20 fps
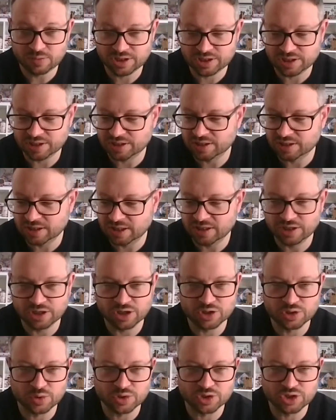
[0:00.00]
which is
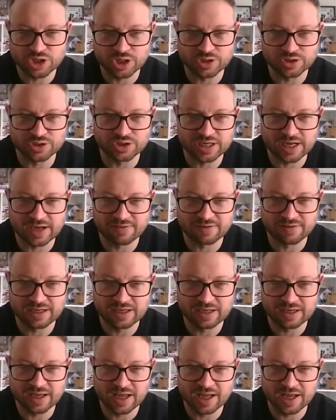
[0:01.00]
Indigo Swan's chosen
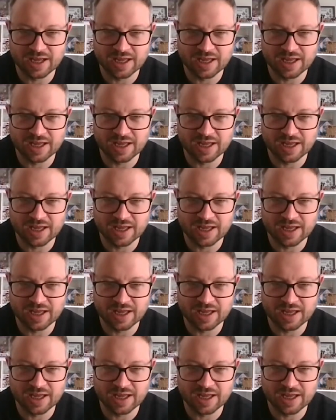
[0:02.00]
charity